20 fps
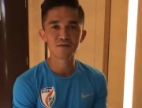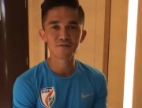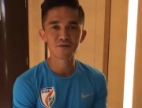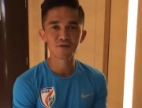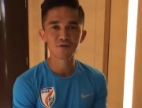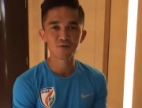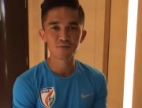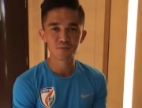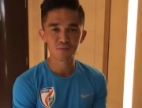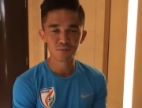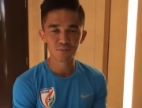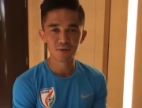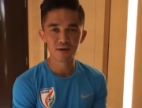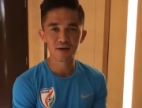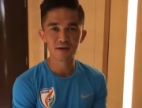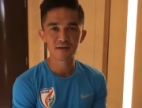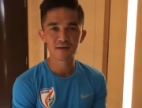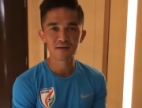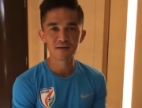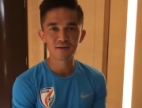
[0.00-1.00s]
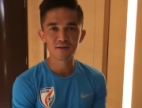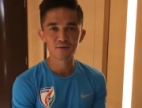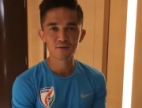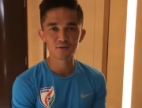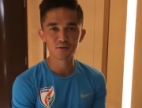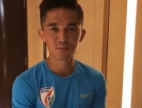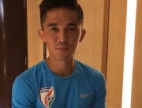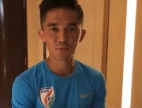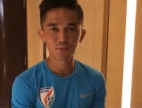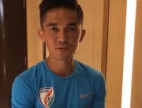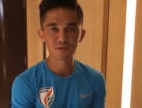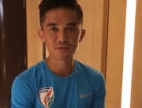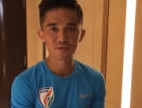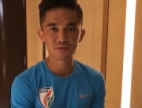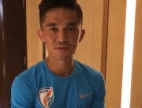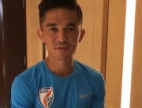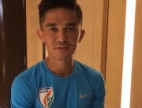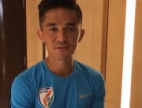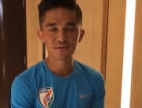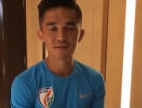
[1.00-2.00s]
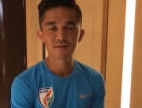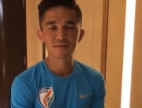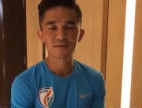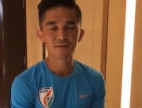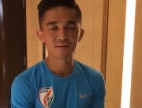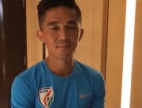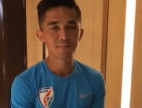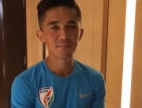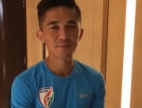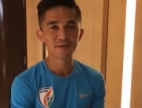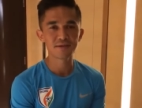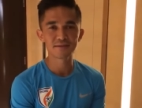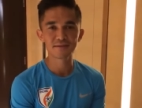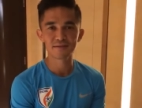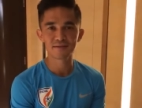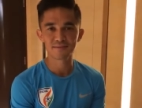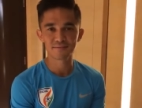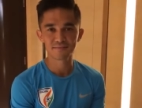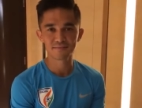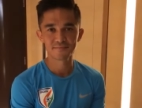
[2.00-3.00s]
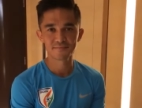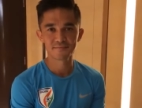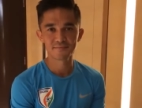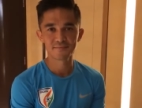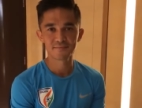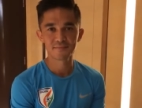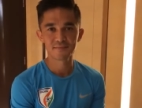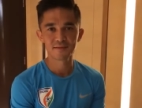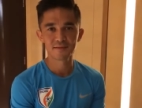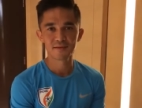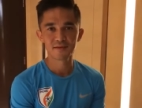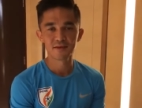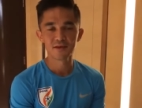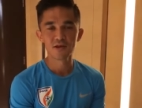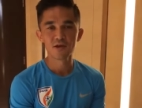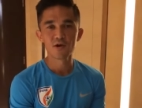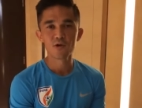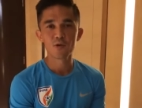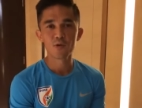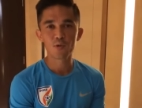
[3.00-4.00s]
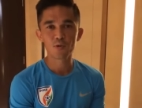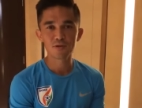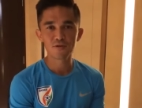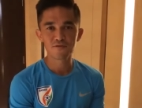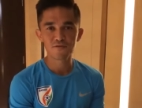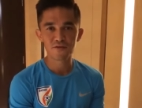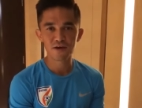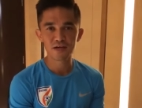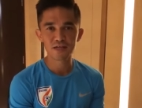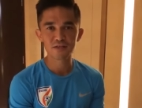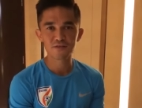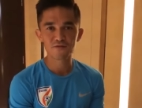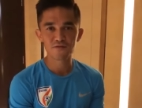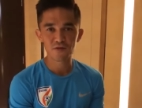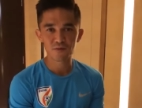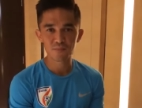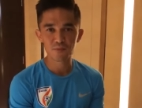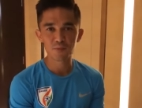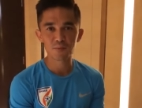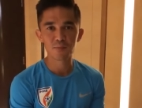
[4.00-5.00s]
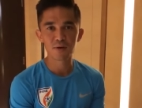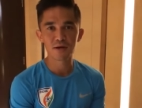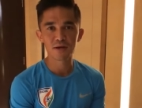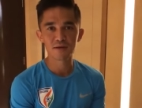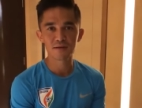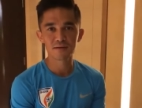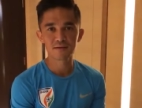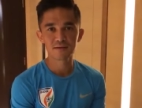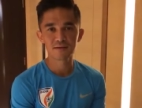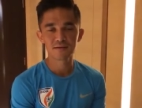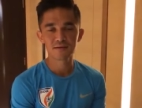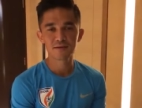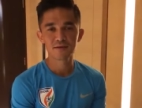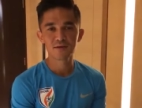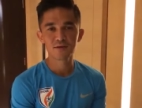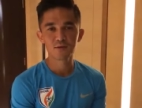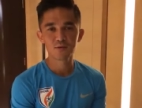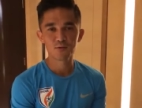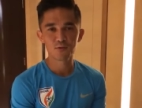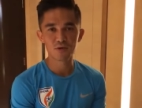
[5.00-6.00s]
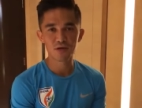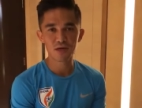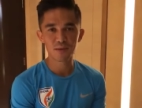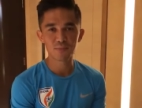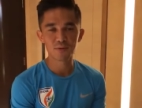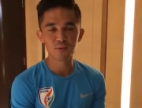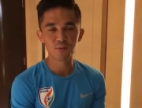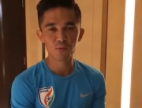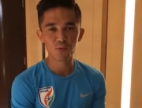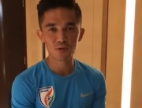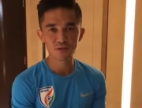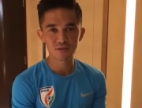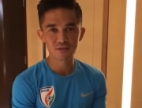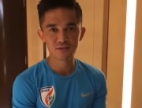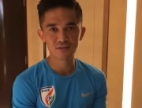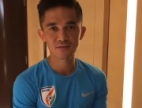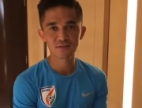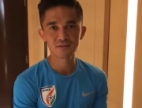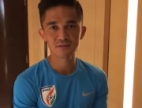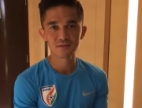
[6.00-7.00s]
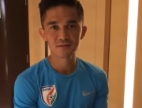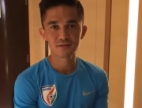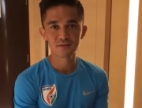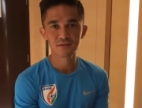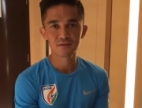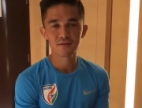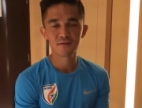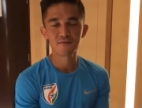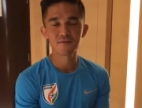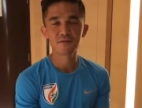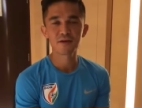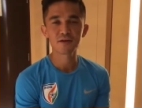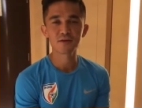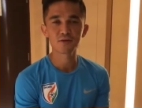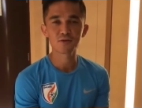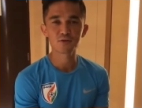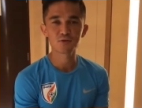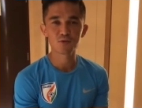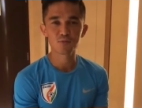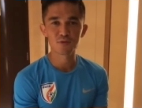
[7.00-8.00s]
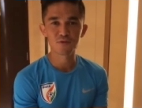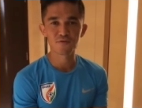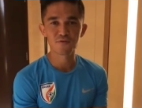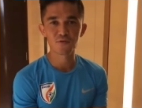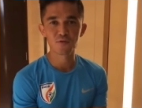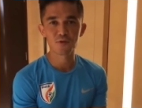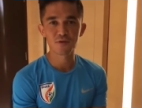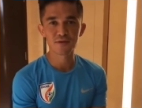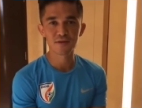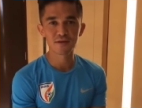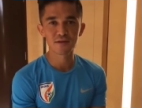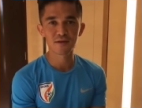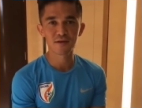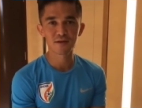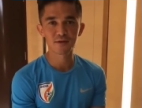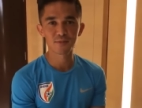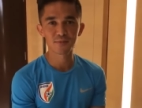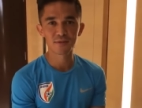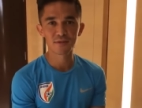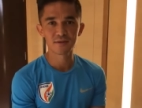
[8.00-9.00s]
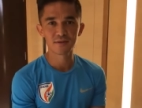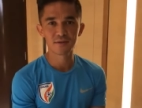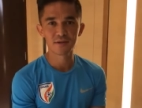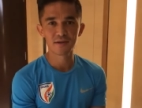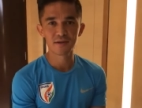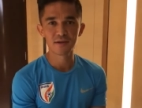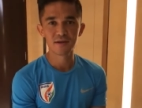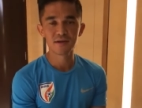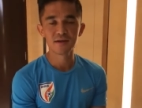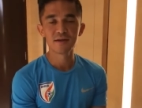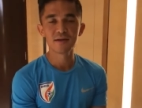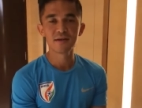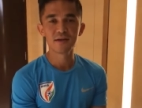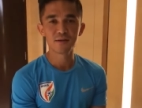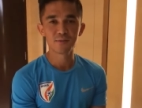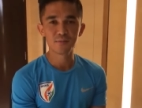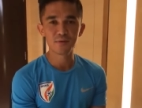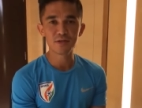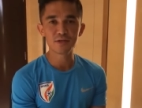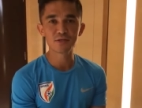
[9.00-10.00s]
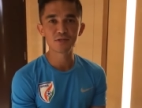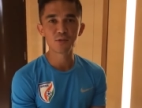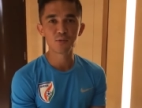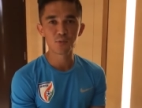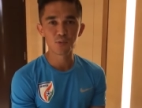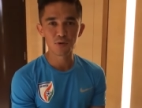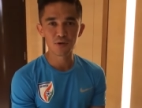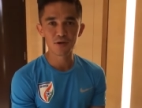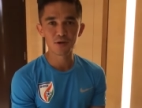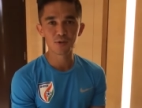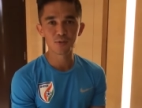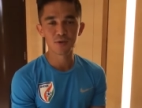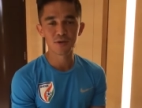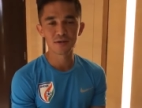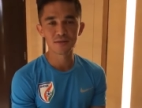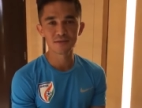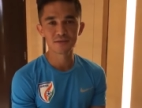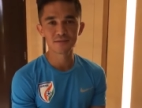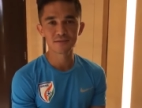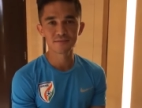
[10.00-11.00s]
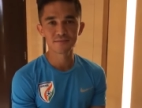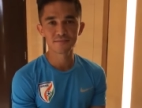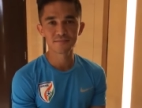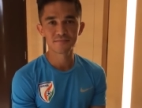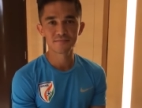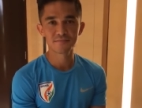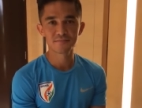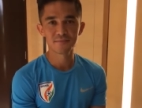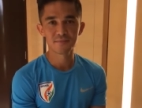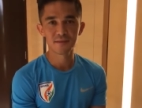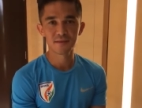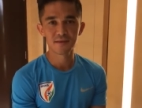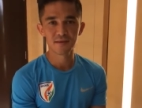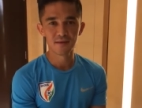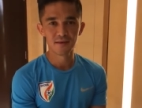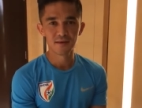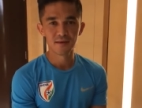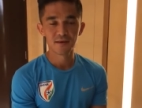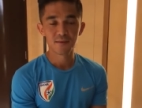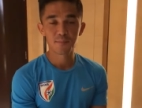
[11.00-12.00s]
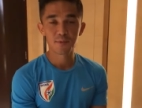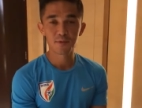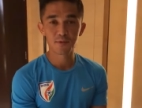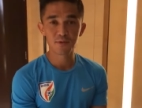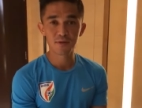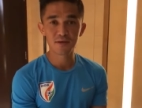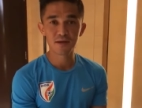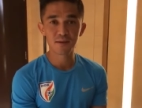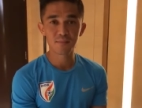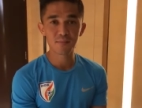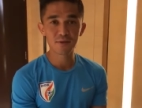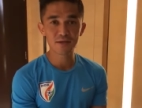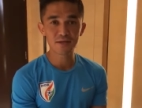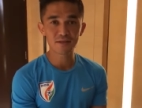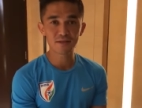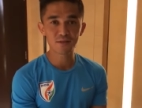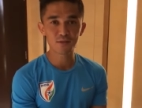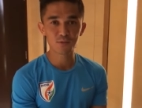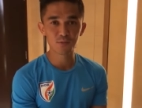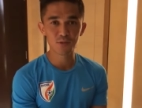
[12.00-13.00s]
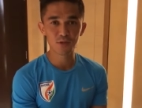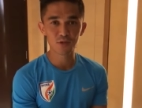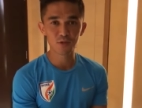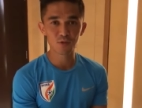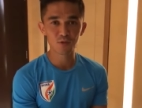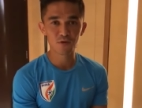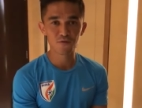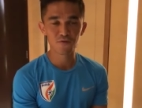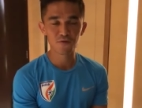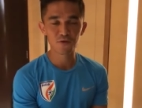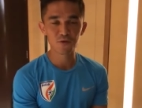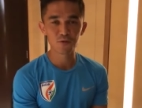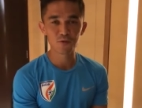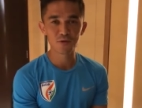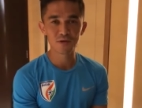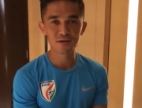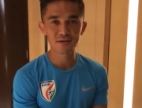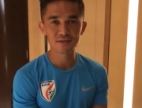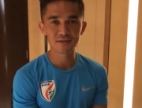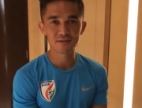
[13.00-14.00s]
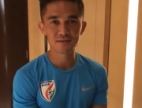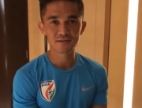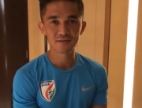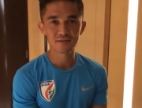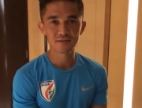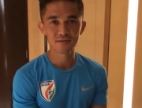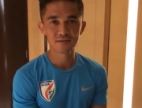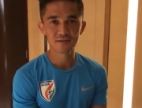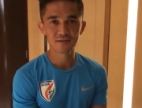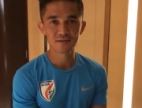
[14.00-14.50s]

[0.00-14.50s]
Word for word: country to Mumbai to support us. Amazing. All the fans from Mumbai who came and watched us, thank you so much for all the encouragement. It means the world to us. But today I'm making this video not for you guys.